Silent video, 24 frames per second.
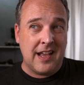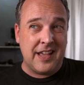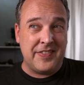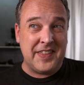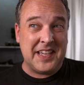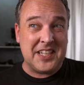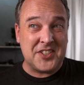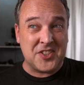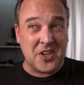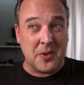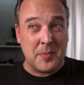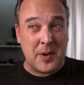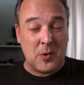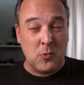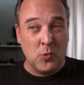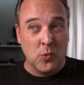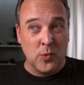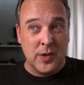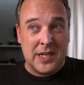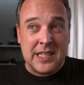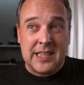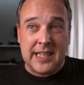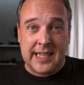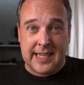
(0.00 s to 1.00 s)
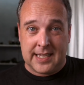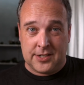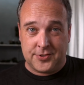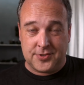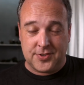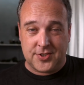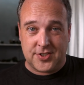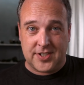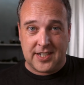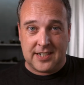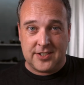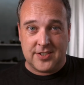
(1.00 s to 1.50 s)
I think it's going to be really
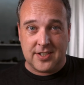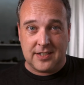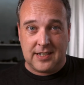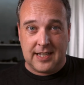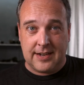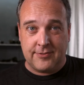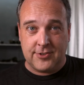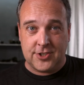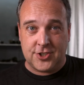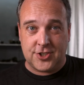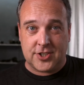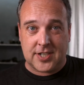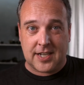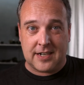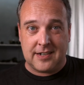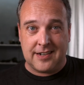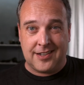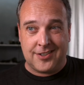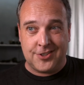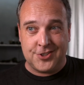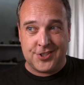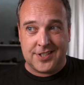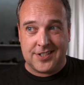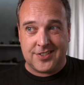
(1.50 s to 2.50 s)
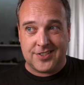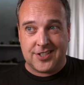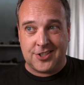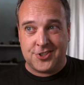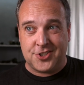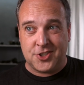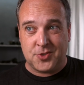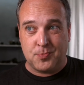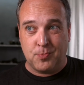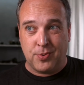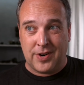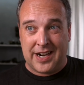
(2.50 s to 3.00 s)
interesting to leverage technologies
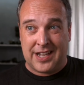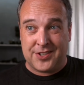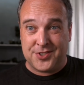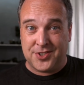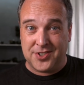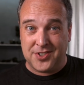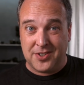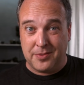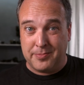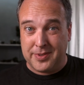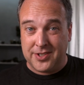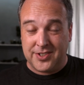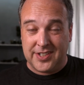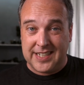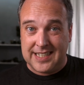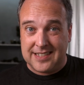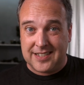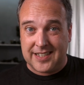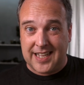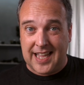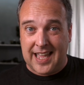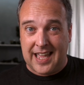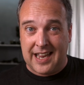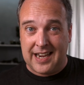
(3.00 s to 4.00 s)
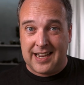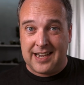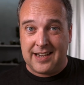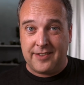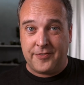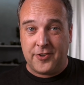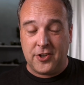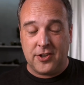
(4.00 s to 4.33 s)
such as browser abilities to edit.